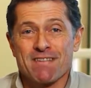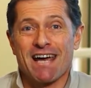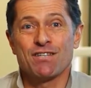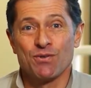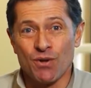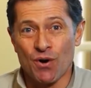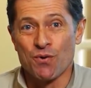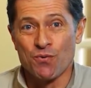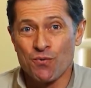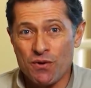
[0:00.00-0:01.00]
As you
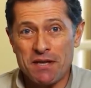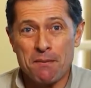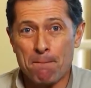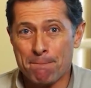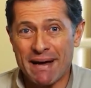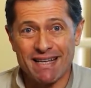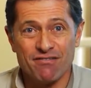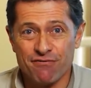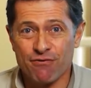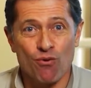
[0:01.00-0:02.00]
know, we
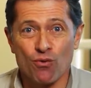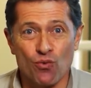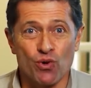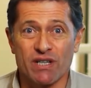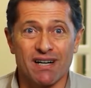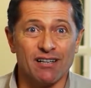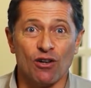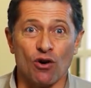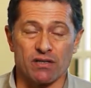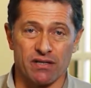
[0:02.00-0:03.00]
bend forward a
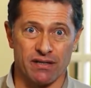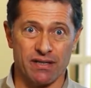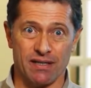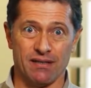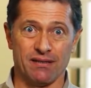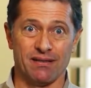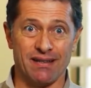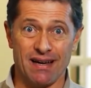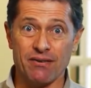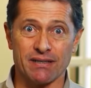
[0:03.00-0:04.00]
lot. And
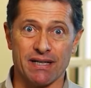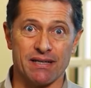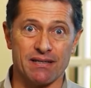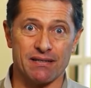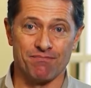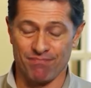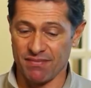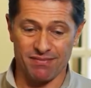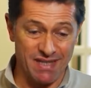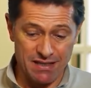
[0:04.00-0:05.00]
nowadays,
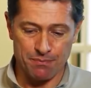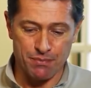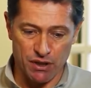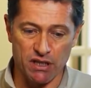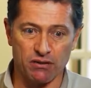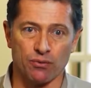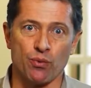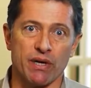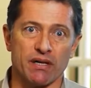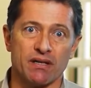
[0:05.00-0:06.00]
this particular
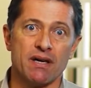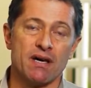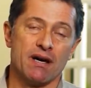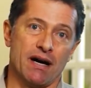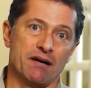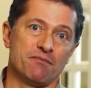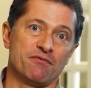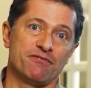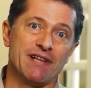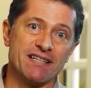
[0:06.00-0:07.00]
week,
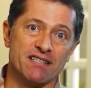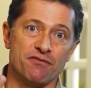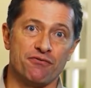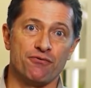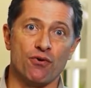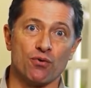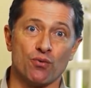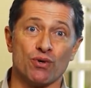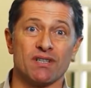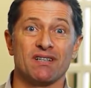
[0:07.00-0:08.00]
I'm flexing
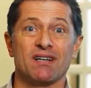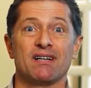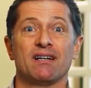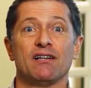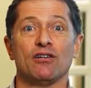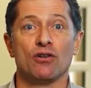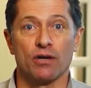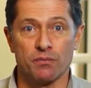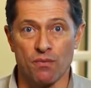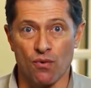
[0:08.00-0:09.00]
forward a
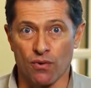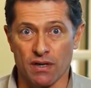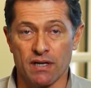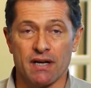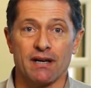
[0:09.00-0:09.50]
lot more.